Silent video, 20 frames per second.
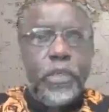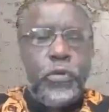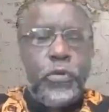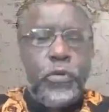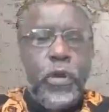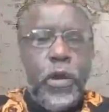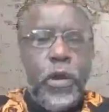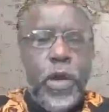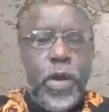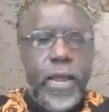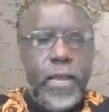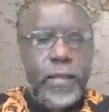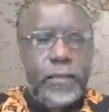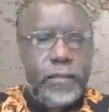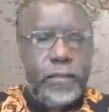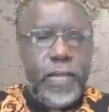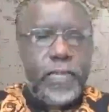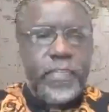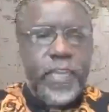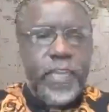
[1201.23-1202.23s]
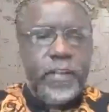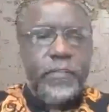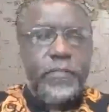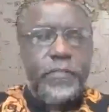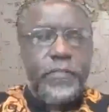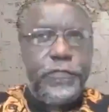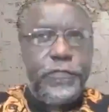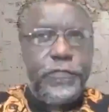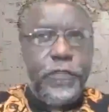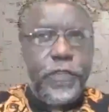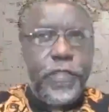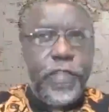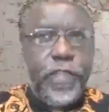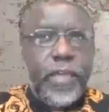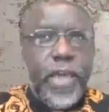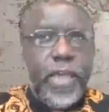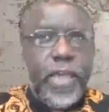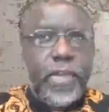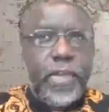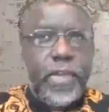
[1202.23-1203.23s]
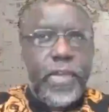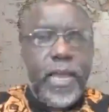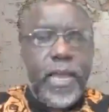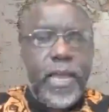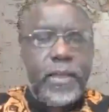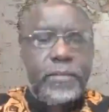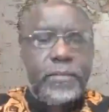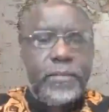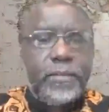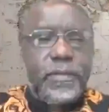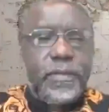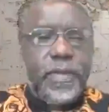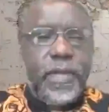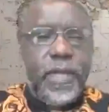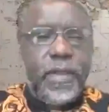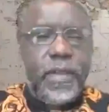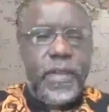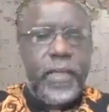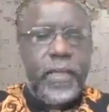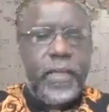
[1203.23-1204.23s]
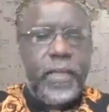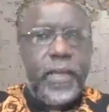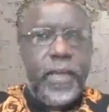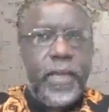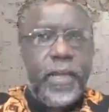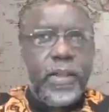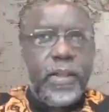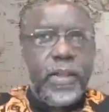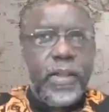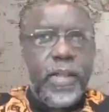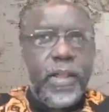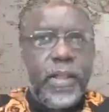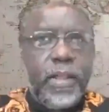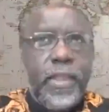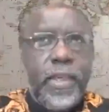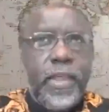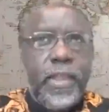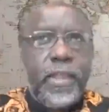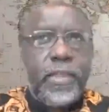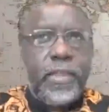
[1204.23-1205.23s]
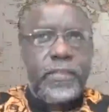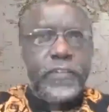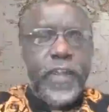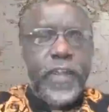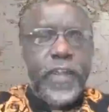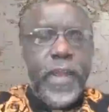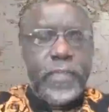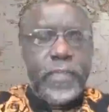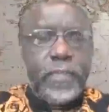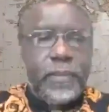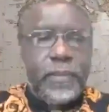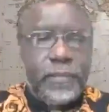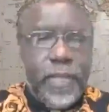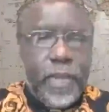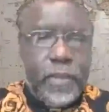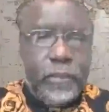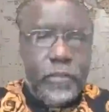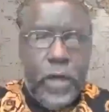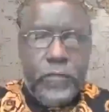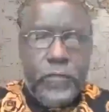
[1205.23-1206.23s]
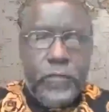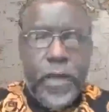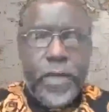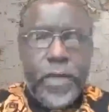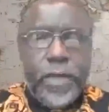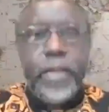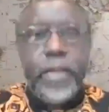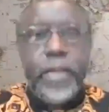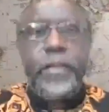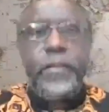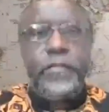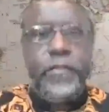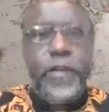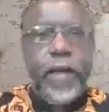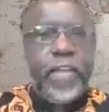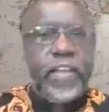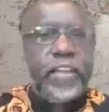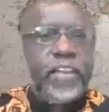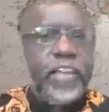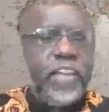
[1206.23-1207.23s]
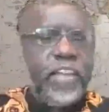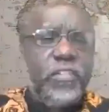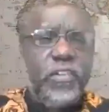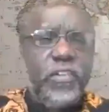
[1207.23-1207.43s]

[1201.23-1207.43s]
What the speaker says: your organization for the ideas and the challenges that you have identified,